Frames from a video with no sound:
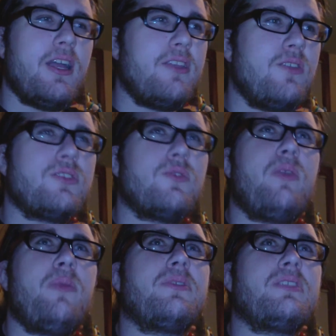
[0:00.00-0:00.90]
usually when
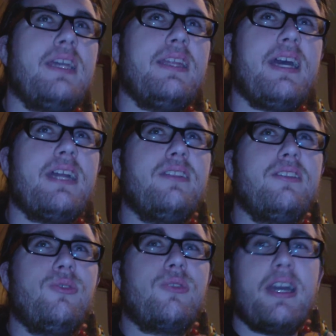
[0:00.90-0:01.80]
people say that,
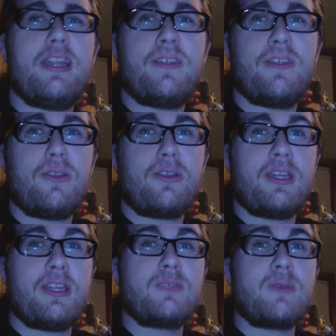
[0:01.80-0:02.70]
you kind of think,
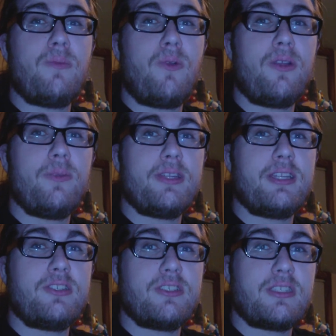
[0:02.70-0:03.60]
okay, they spent more than what
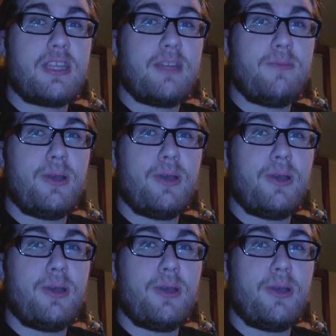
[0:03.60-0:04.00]
they just said.